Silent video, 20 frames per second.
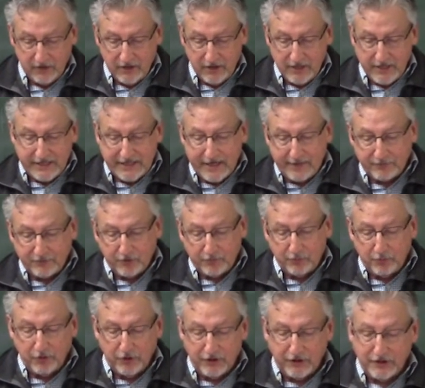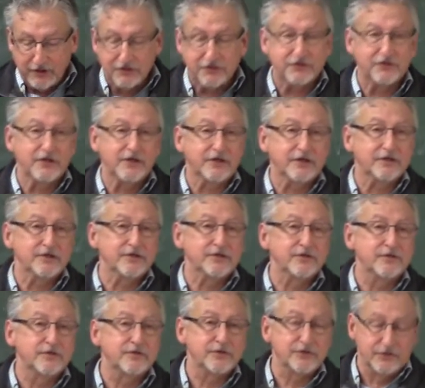He kept on putting his things
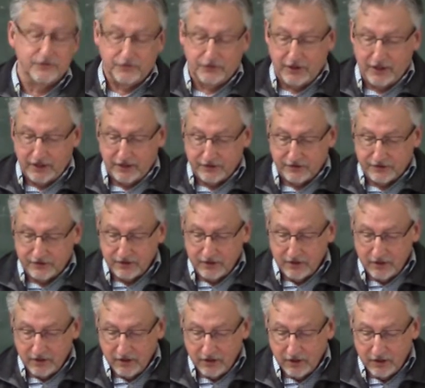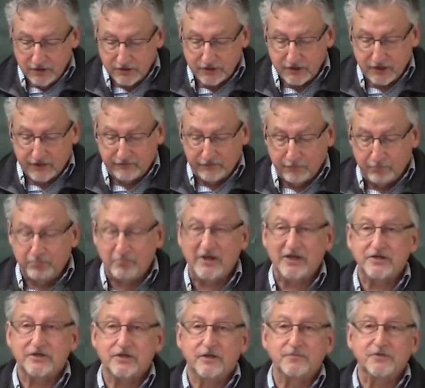into the suitcase. Son of a
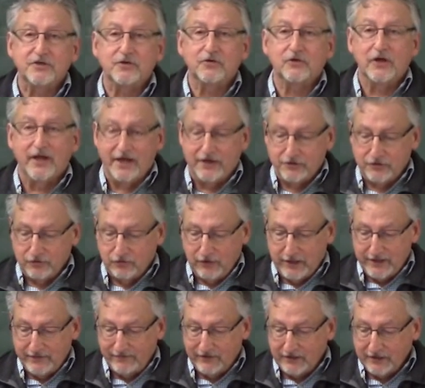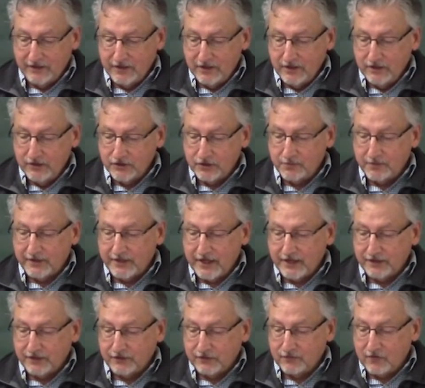bitch, I'm so glad you're leaving. She
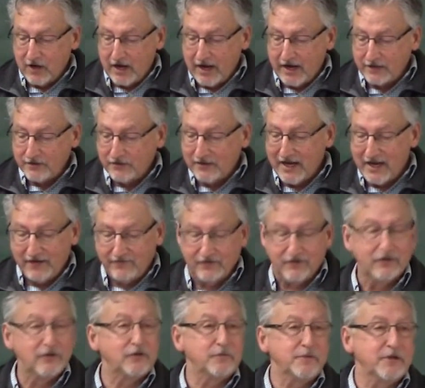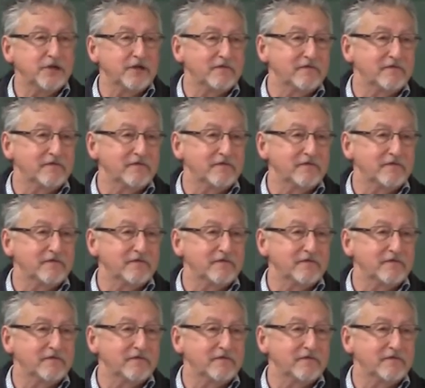began to cry. You can't even look me in the